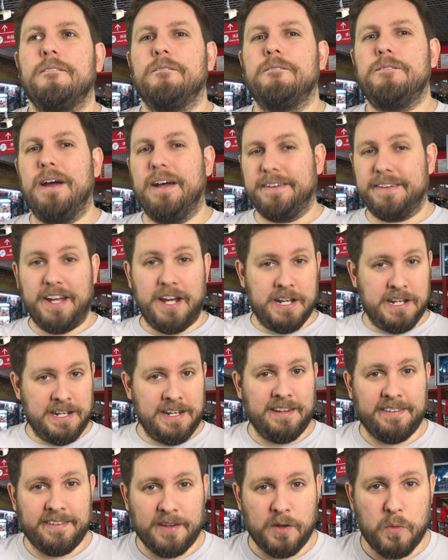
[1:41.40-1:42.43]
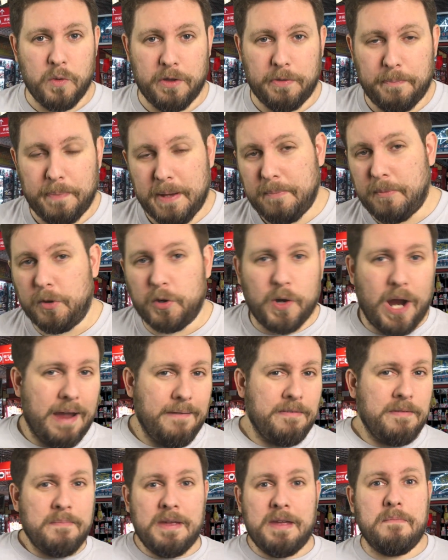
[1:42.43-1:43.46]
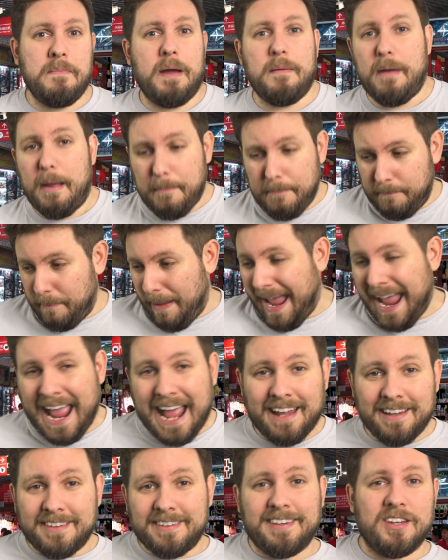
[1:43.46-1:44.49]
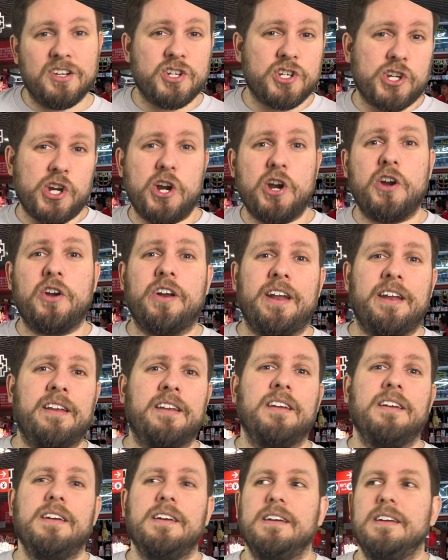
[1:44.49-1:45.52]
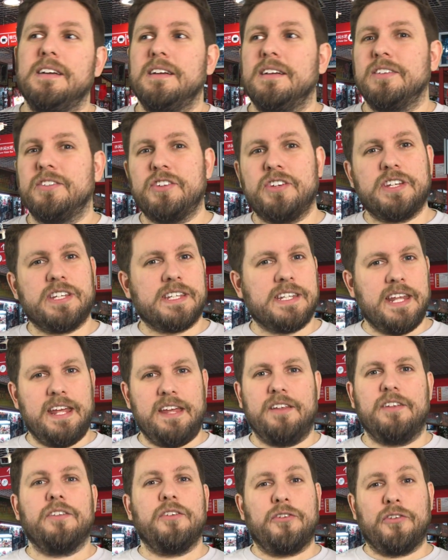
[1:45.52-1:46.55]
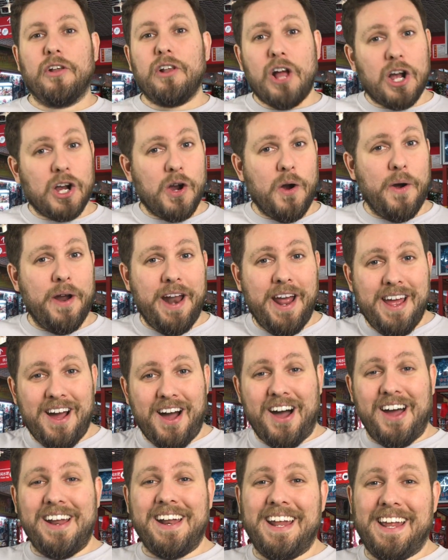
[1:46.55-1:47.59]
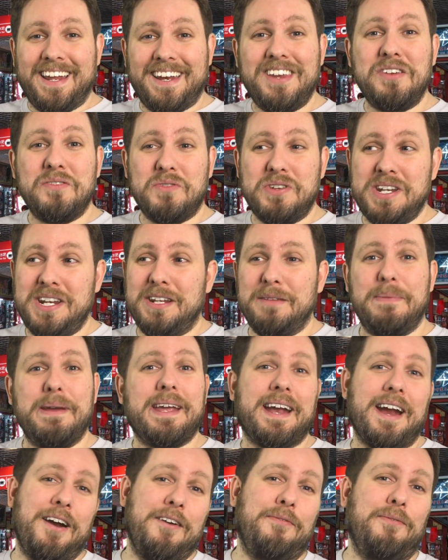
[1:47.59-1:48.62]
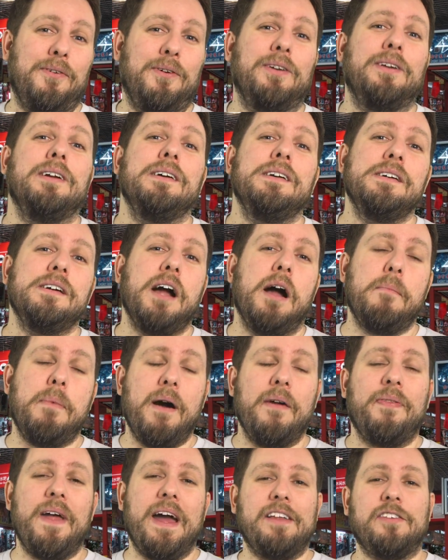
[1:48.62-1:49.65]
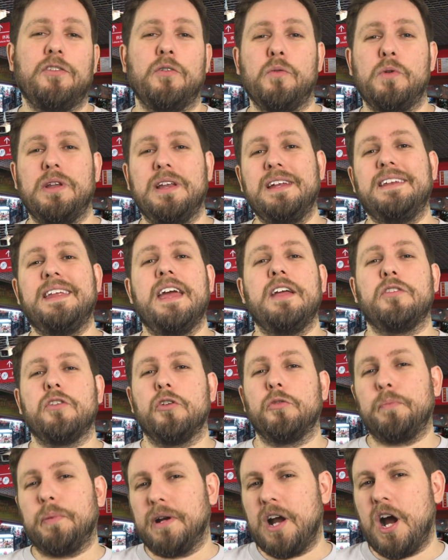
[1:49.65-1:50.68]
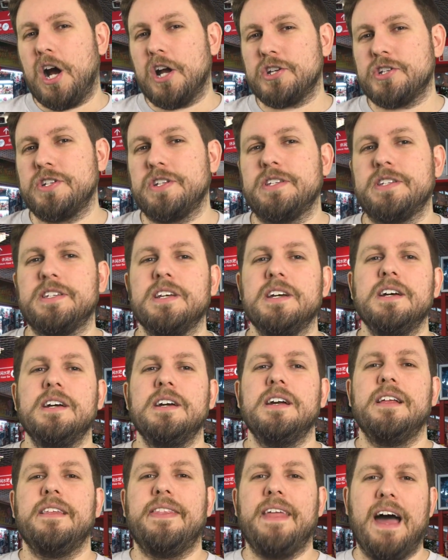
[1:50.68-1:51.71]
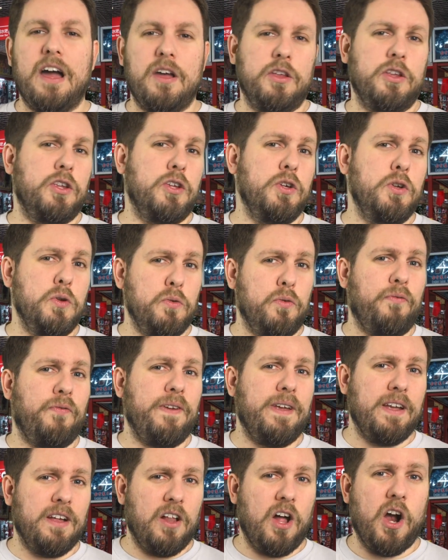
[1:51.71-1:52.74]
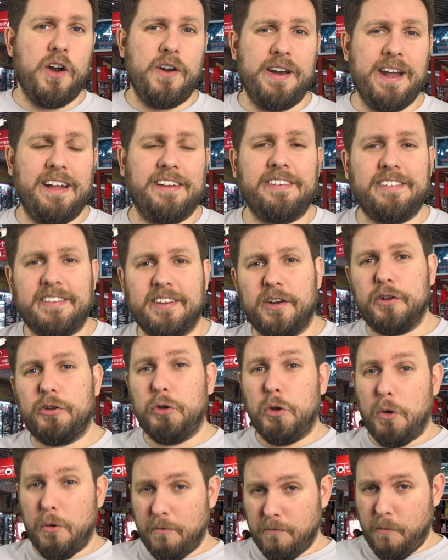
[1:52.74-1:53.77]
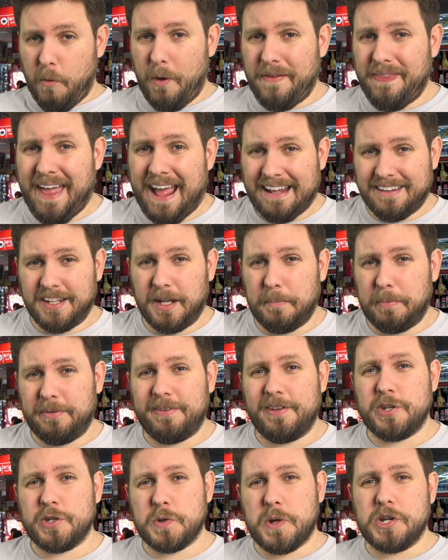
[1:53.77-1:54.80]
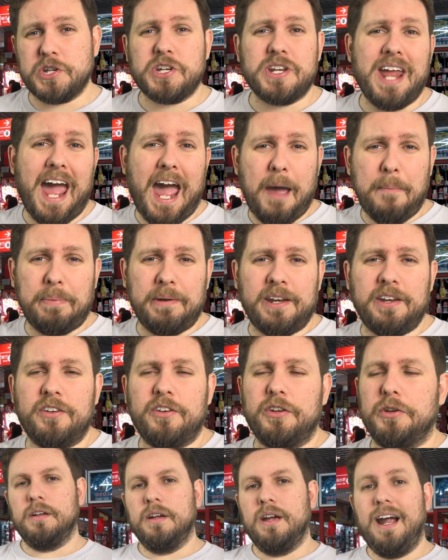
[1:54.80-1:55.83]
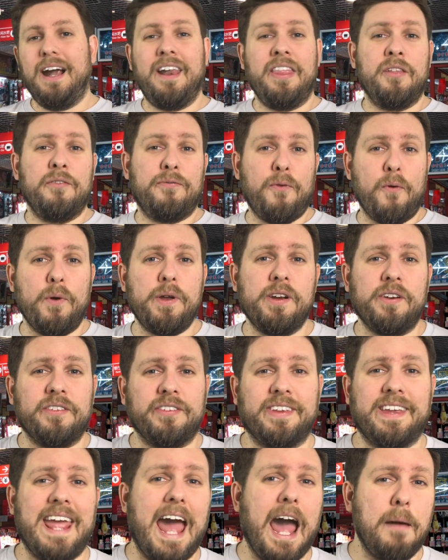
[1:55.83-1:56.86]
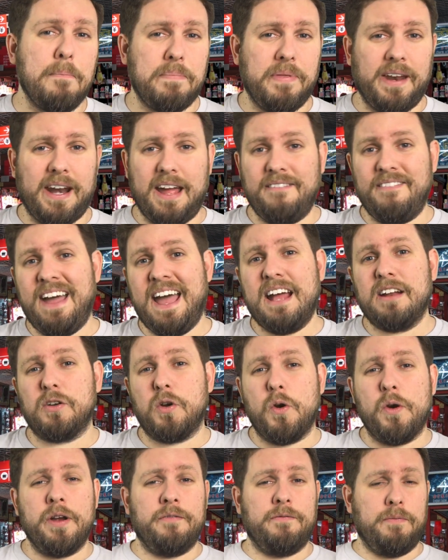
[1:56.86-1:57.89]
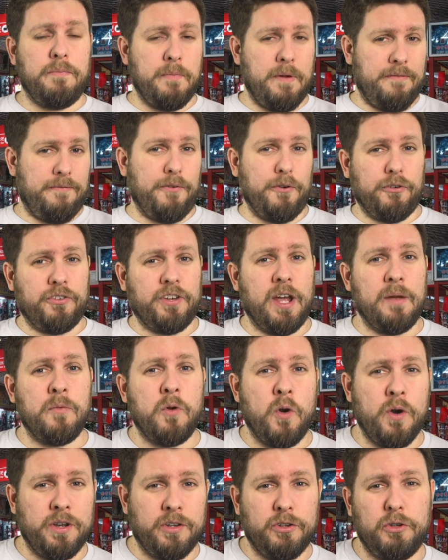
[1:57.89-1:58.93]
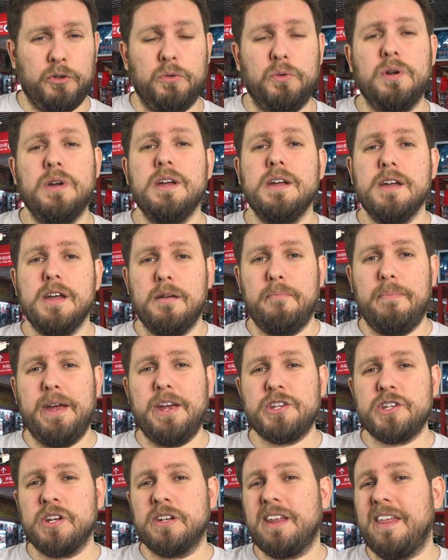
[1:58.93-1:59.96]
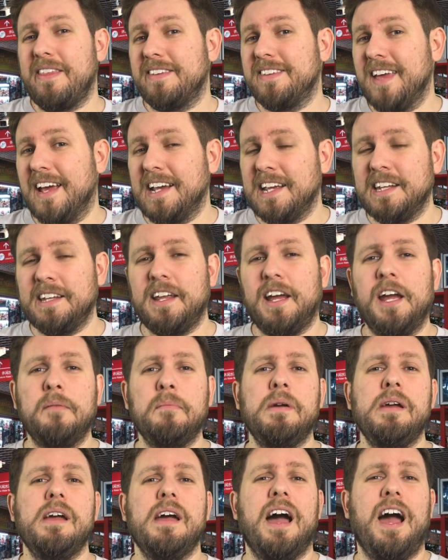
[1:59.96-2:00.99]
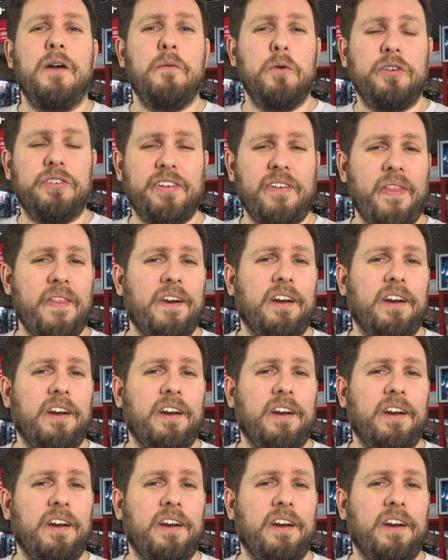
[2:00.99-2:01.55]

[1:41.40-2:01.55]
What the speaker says: felt uneasy with people grabbing me by my pants and shirt, and just there's a lot going on, and you need to be careful about that. So really take those precautions that you feel are necessary to avoid that type of situation happening to you. And in the 4 years gap that I've had going from my first time going to Beijing to the second time, I will say that a